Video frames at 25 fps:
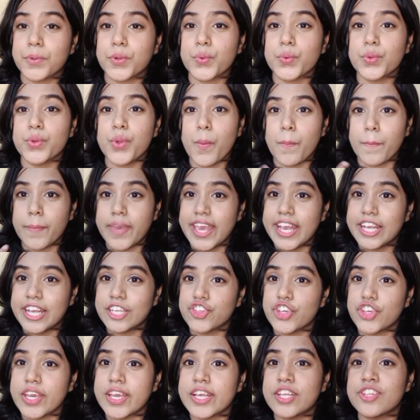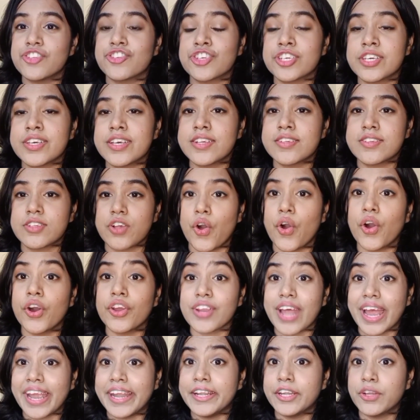to make changes or
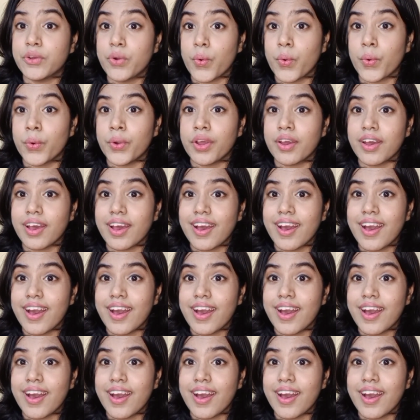write code?